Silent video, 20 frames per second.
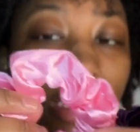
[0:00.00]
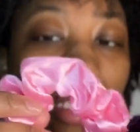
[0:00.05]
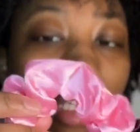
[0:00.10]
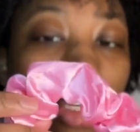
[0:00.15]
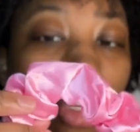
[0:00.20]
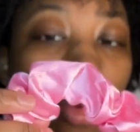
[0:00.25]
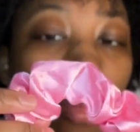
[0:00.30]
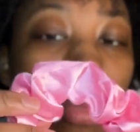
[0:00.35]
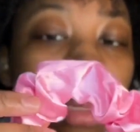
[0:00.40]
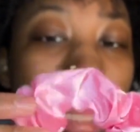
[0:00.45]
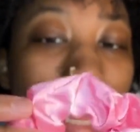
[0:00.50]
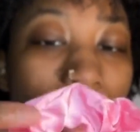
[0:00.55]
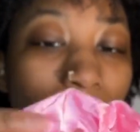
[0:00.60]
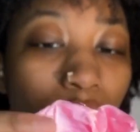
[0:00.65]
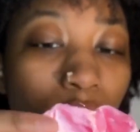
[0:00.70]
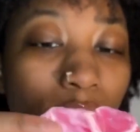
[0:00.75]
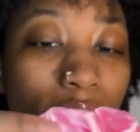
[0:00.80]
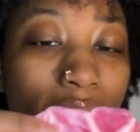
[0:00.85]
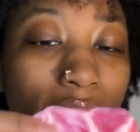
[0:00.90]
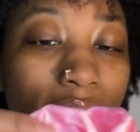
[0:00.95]
little black
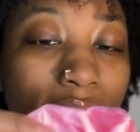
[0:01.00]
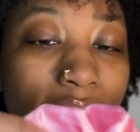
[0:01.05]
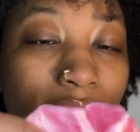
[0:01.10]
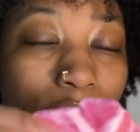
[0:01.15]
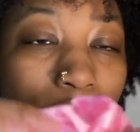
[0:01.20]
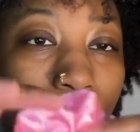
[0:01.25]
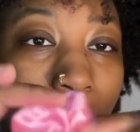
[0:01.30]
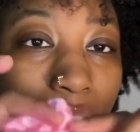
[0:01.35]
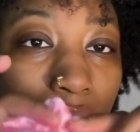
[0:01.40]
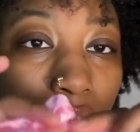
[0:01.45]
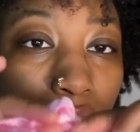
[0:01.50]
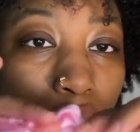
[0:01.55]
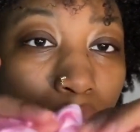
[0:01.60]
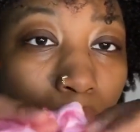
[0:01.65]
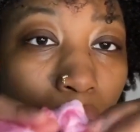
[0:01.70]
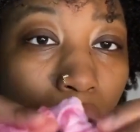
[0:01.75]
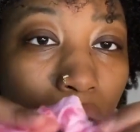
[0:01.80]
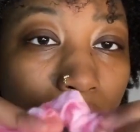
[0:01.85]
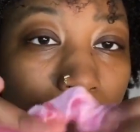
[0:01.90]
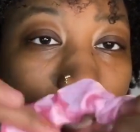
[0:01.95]
ones that were like
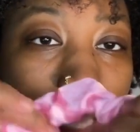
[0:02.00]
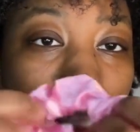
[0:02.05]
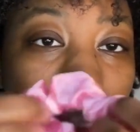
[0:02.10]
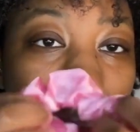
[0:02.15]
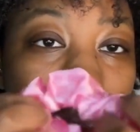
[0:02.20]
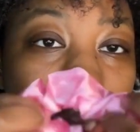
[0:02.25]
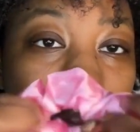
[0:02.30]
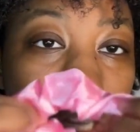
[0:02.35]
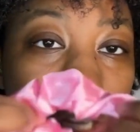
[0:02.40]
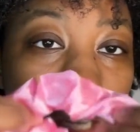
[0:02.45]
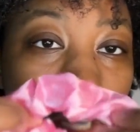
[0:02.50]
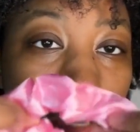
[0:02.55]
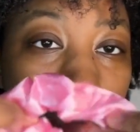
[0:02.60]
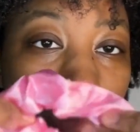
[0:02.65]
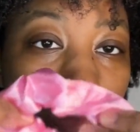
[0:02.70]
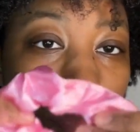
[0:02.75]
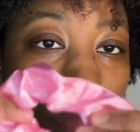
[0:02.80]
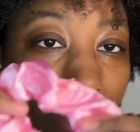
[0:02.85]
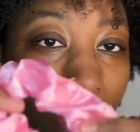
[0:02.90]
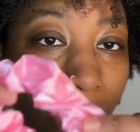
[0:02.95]
smaller, like thinner,
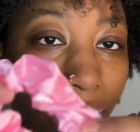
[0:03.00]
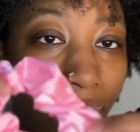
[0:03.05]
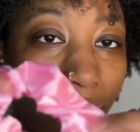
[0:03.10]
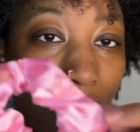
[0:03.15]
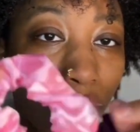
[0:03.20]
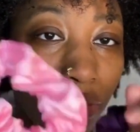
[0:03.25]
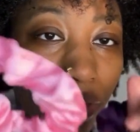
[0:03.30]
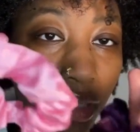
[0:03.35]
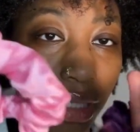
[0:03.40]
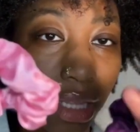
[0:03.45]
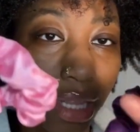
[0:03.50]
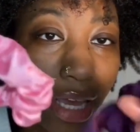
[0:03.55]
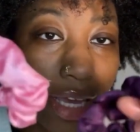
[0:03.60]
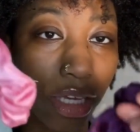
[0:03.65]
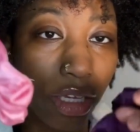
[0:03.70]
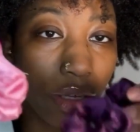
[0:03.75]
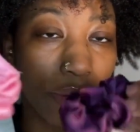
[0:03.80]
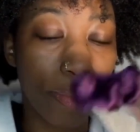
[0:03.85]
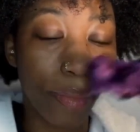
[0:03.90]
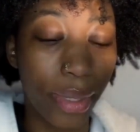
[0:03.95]
that I used to like,
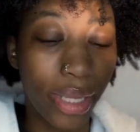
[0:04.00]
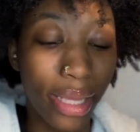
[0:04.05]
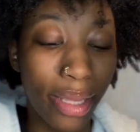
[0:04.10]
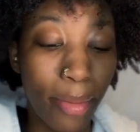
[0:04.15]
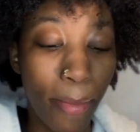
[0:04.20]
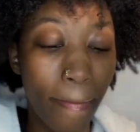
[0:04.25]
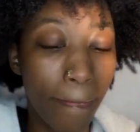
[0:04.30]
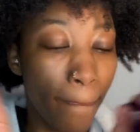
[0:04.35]
but